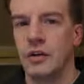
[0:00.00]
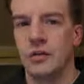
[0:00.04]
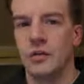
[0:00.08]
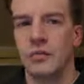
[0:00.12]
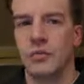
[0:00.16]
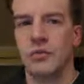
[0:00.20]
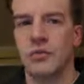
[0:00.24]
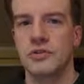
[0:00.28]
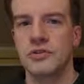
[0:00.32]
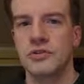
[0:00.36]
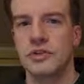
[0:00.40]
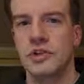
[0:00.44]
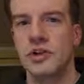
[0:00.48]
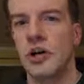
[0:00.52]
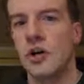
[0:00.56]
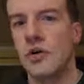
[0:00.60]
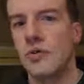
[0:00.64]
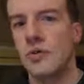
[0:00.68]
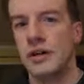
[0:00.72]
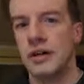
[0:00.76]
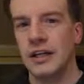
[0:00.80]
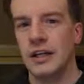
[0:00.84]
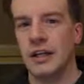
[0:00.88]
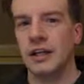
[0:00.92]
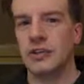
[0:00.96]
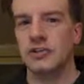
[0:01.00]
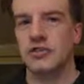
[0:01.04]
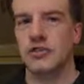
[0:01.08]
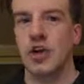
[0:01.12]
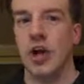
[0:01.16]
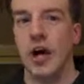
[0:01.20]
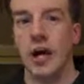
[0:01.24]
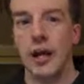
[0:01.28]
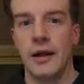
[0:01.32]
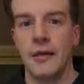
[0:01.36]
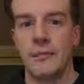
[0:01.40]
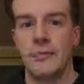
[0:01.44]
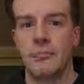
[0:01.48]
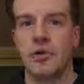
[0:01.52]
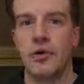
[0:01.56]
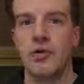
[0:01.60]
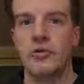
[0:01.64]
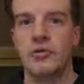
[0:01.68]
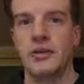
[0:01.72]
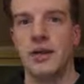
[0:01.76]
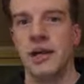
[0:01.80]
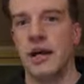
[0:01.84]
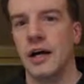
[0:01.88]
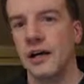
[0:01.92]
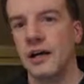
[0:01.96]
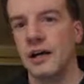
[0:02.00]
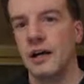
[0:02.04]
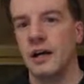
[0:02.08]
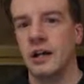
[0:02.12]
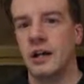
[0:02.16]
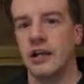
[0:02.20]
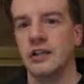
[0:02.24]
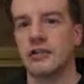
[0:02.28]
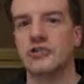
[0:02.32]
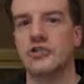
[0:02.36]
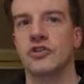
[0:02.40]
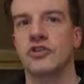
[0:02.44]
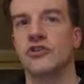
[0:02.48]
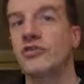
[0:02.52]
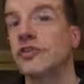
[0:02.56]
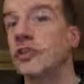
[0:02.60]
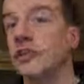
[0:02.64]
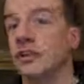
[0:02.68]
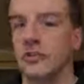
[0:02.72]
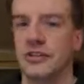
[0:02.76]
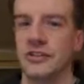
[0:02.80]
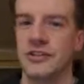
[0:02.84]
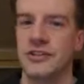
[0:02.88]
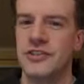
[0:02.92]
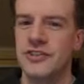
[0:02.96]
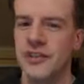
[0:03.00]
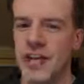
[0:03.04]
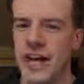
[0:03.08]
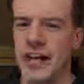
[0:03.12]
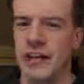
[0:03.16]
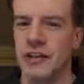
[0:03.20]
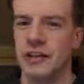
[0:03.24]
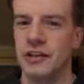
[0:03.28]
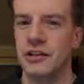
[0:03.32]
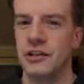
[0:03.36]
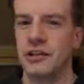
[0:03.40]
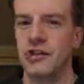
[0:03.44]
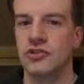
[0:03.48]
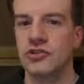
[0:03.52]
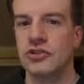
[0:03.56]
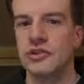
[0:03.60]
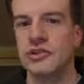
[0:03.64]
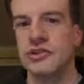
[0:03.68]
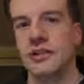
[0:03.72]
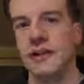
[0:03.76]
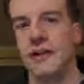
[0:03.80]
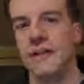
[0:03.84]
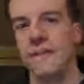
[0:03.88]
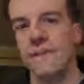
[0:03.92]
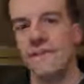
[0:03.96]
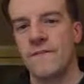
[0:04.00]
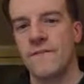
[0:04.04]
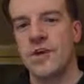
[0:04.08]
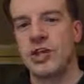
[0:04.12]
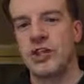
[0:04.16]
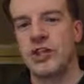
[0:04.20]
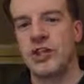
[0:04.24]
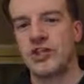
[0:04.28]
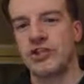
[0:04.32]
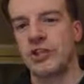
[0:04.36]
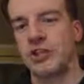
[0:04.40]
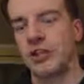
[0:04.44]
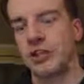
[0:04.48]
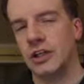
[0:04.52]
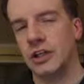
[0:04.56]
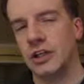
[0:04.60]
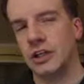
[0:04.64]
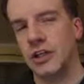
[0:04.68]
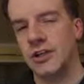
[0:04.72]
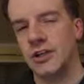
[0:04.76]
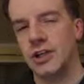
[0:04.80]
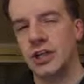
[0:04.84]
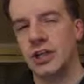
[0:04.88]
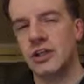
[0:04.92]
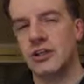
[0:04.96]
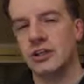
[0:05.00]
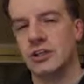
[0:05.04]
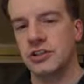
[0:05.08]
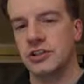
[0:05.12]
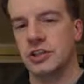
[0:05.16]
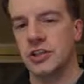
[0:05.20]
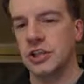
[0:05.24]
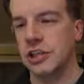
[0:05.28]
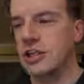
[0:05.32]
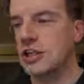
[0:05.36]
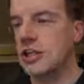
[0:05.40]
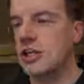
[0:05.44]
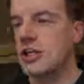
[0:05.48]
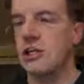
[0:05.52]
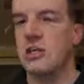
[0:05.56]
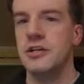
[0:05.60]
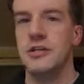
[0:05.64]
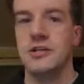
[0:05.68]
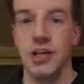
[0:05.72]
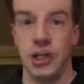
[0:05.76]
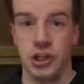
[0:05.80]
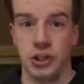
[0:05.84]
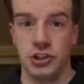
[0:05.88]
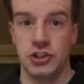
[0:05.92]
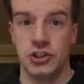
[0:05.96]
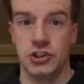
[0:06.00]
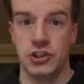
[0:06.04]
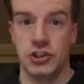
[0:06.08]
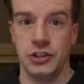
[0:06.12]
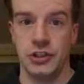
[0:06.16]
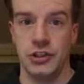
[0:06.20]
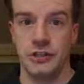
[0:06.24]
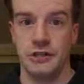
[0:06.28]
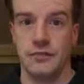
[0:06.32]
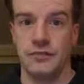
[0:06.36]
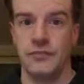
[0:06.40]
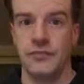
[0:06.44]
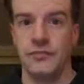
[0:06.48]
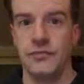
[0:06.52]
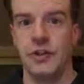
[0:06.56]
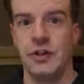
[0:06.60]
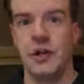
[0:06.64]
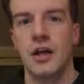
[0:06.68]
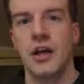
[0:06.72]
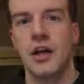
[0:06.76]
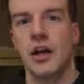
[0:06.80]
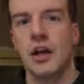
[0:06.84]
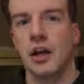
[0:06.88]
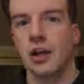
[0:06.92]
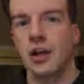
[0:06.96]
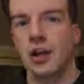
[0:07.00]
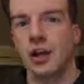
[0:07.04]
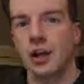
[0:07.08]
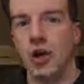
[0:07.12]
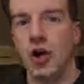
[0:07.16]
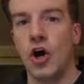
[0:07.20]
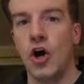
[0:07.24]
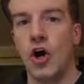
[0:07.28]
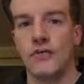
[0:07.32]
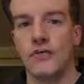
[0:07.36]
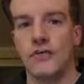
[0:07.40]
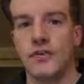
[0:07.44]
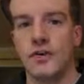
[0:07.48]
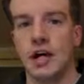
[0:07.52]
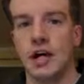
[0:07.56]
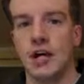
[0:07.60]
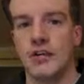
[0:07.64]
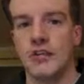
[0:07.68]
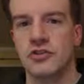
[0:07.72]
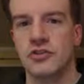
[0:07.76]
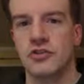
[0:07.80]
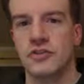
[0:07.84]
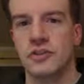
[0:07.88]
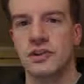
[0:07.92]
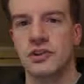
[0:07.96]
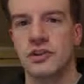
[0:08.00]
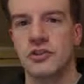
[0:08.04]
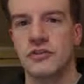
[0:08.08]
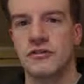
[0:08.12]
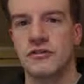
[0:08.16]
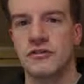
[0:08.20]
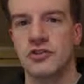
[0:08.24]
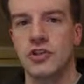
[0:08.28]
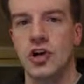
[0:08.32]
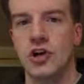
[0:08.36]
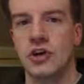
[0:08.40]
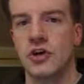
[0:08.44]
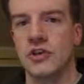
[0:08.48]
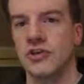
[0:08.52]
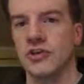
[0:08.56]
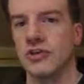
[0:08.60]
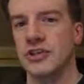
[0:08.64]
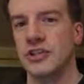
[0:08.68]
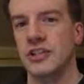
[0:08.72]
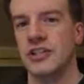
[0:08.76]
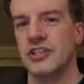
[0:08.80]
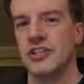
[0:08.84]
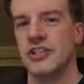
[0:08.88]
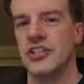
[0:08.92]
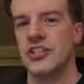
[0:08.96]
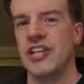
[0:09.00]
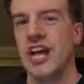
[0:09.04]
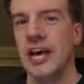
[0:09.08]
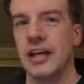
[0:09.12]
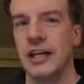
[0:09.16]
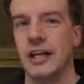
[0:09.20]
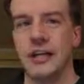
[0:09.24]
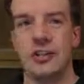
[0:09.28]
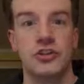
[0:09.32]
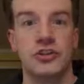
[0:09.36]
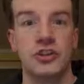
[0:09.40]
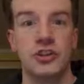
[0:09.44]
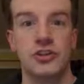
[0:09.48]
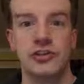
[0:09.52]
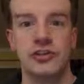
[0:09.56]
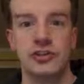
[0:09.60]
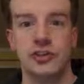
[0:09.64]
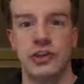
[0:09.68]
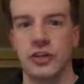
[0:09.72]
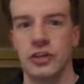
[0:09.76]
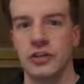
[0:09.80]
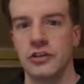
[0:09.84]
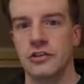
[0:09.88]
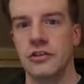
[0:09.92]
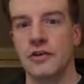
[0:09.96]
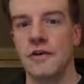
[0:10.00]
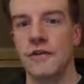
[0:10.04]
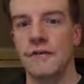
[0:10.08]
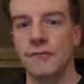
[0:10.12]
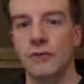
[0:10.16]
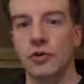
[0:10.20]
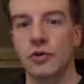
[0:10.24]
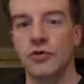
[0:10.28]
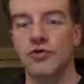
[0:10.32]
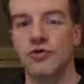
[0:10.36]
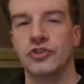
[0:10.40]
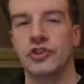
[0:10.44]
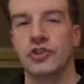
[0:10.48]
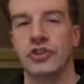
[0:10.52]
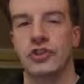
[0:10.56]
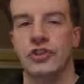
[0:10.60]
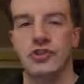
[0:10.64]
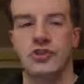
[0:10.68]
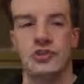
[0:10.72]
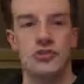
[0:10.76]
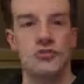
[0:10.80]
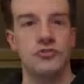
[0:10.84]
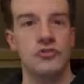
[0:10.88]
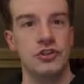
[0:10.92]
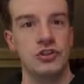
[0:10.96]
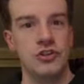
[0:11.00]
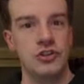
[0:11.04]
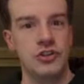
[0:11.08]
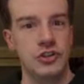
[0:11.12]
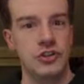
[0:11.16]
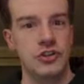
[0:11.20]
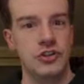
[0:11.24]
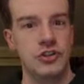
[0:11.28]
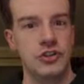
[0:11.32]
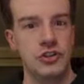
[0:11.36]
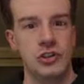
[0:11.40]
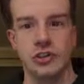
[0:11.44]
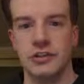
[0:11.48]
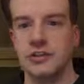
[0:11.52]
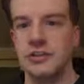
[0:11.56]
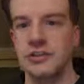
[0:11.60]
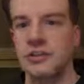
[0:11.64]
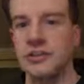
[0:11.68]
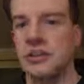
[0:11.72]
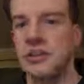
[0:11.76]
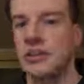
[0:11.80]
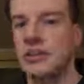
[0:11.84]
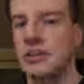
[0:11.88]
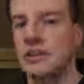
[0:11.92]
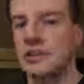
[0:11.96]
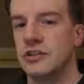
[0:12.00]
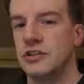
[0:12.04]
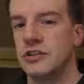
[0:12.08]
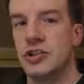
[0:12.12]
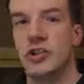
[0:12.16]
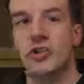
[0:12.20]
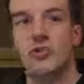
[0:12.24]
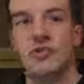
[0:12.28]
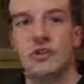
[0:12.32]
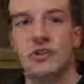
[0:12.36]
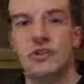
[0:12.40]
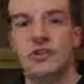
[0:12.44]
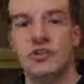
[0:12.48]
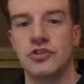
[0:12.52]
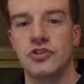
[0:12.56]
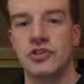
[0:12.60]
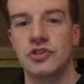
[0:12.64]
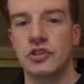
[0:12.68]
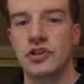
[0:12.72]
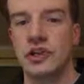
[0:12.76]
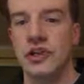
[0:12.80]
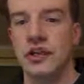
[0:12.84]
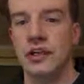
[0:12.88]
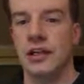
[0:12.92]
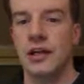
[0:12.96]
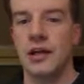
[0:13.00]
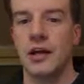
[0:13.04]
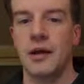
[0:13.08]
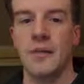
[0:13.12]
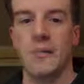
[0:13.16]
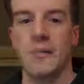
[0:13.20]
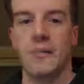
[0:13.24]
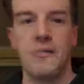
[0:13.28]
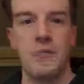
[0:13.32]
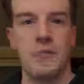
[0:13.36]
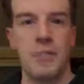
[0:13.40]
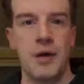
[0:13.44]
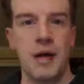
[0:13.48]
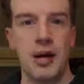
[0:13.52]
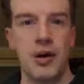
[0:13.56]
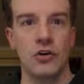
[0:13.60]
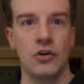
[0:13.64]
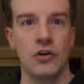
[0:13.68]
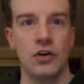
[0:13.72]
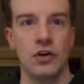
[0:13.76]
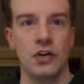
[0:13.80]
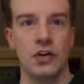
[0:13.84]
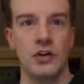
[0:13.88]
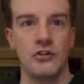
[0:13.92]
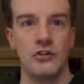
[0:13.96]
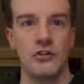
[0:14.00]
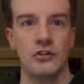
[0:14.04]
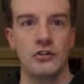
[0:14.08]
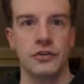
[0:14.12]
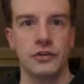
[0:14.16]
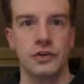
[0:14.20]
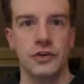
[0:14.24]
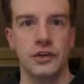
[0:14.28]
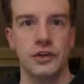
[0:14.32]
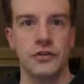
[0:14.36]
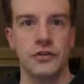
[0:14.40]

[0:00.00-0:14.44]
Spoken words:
Words to know: electron, proton, electric field, static electricity, friction, conduction, induction, law of conservation of charge, static discharge, voltage, resistance, series circuit, parallel circuit.